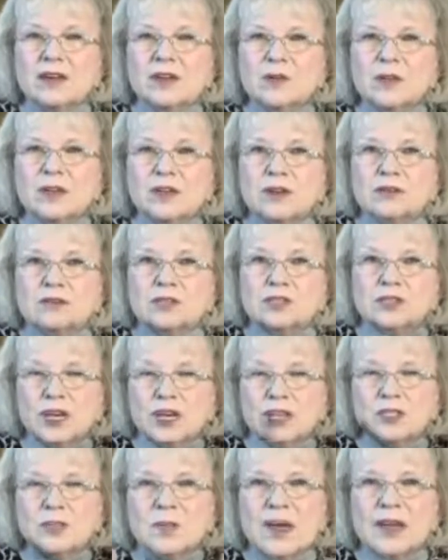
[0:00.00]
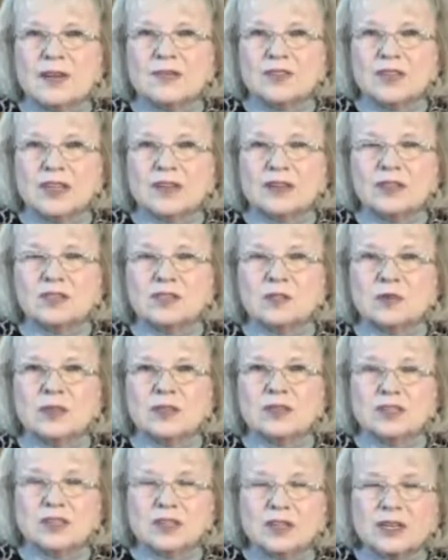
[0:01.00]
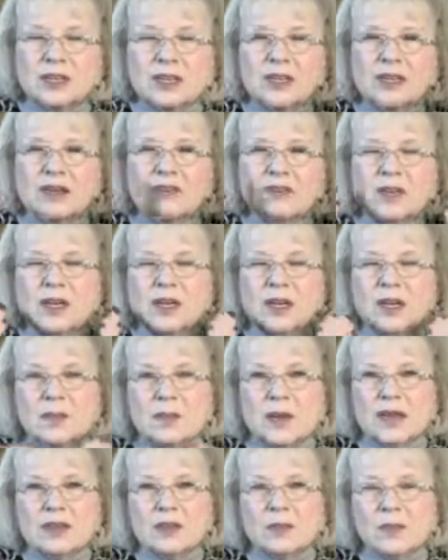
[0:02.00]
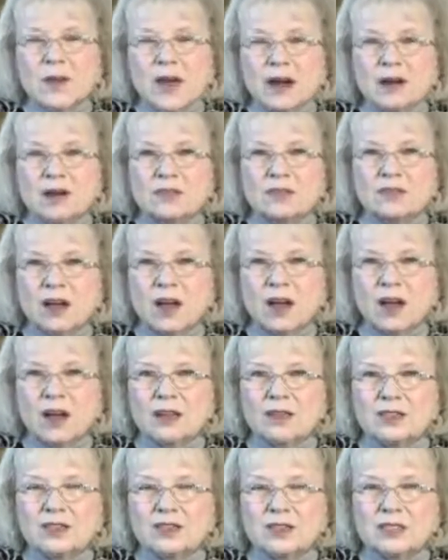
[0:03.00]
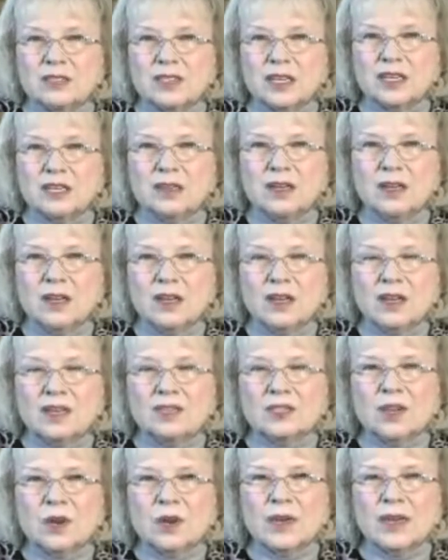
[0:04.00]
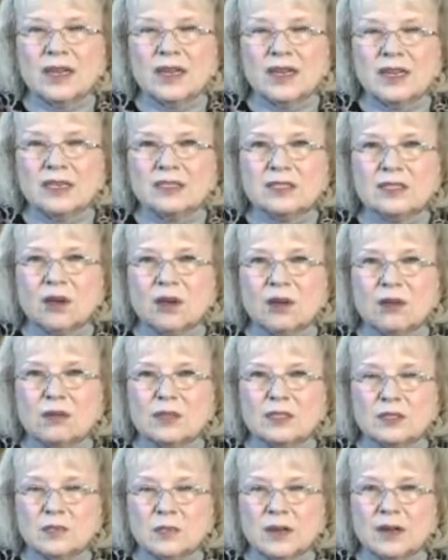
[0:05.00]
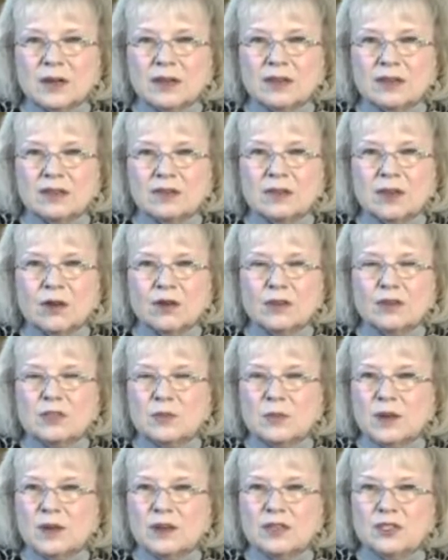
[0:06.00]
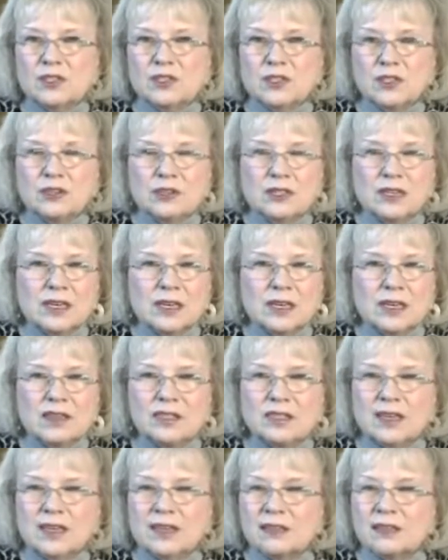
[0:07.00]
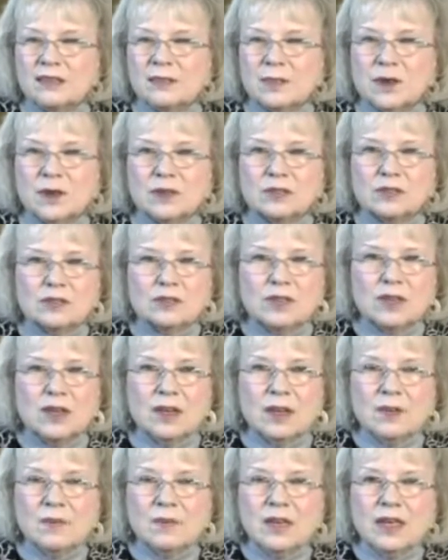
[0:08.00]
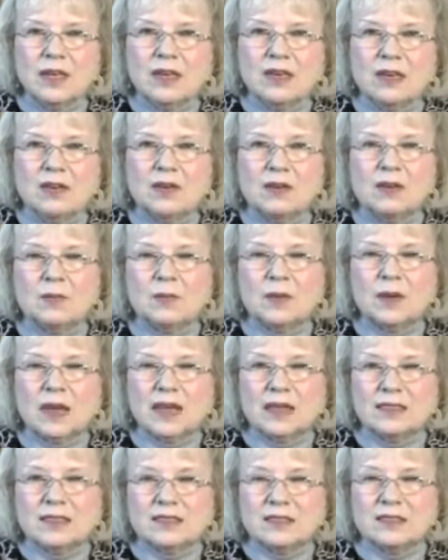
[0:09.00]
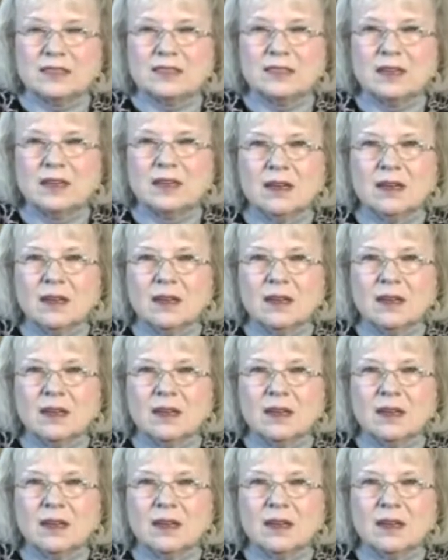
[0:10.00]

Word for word: We don't judge by feelings. We ju- live by the power of God. You see, so it is the Holy Spirit. The Holy Spirit is using us in the most menial places.